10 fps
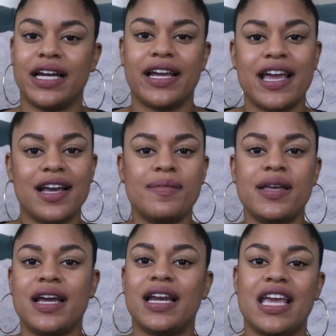Like, it could
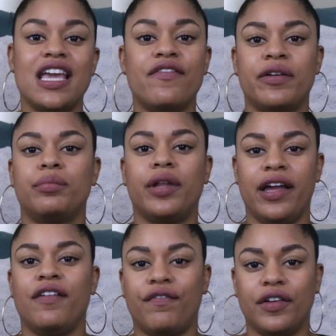be an even
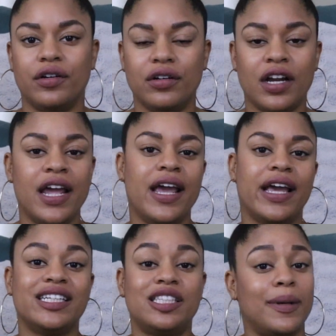playing field,
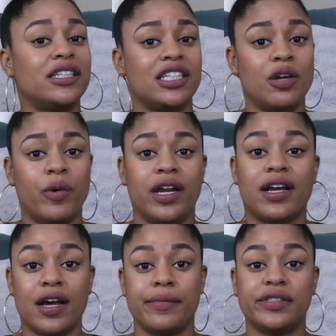especially when
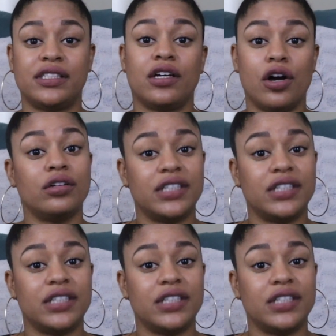it comes to gold